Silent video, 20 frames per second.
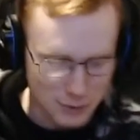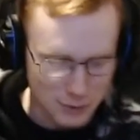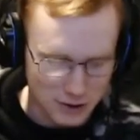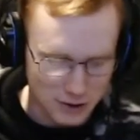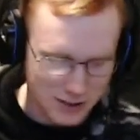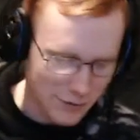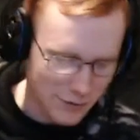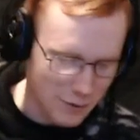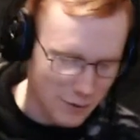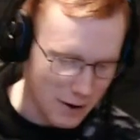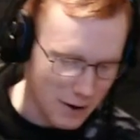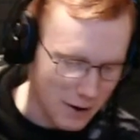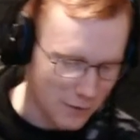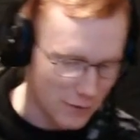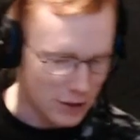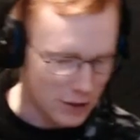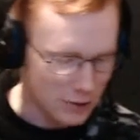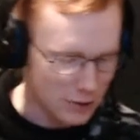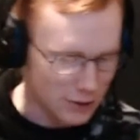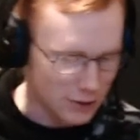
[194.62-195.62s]
wasn't even about
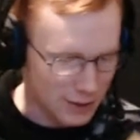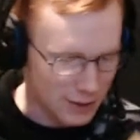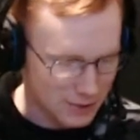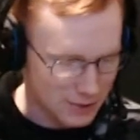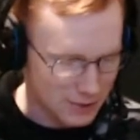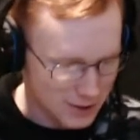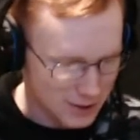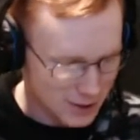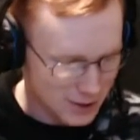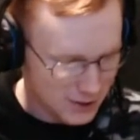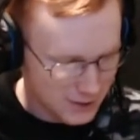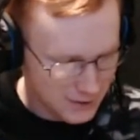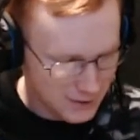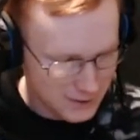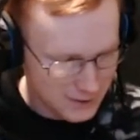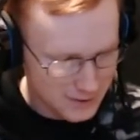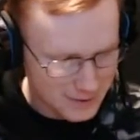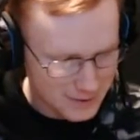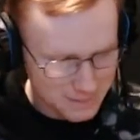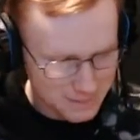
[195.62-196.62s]
video games.
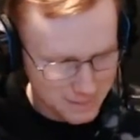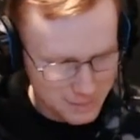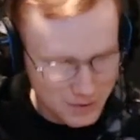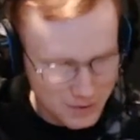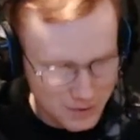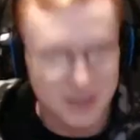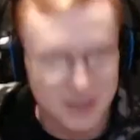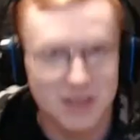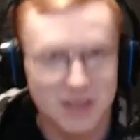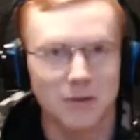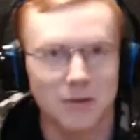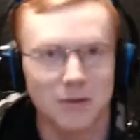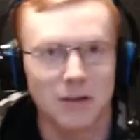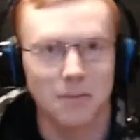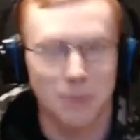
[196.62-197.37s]
Let's see what the